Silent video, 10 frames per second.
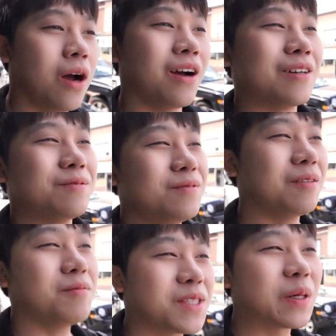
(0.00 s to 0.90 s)
um,
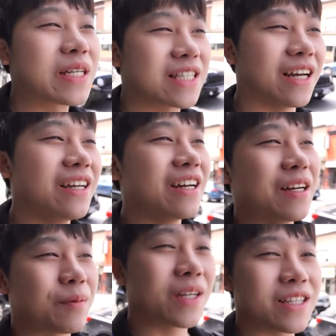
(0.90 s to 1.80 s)
I'm so
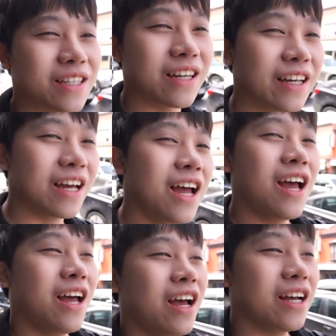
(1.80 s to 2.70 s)
excited because like
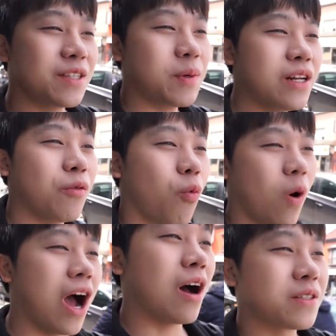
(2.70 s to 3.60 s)
it's been a
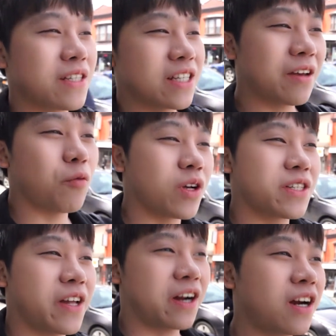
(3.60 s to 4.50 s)
while since I
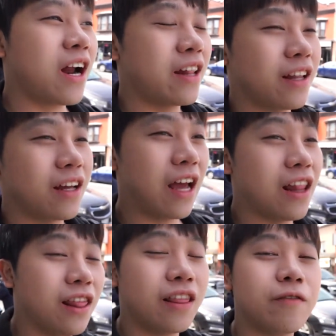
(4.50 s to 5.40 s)
was there and then I
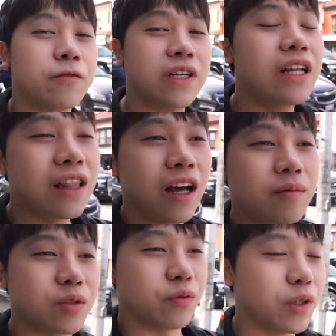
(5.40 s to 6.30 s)
really
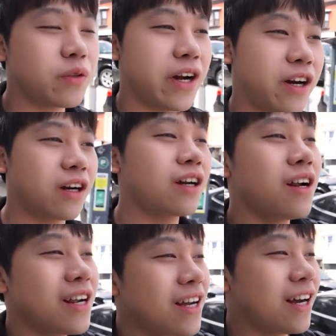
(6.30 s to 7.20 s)
love to view there
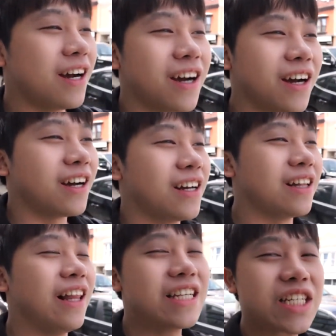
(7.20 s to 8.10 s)

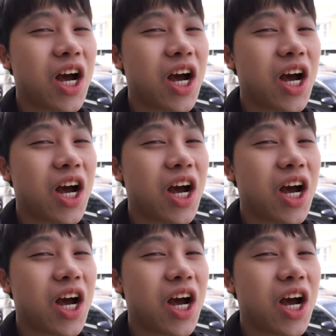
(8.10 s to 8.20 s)
uh, let's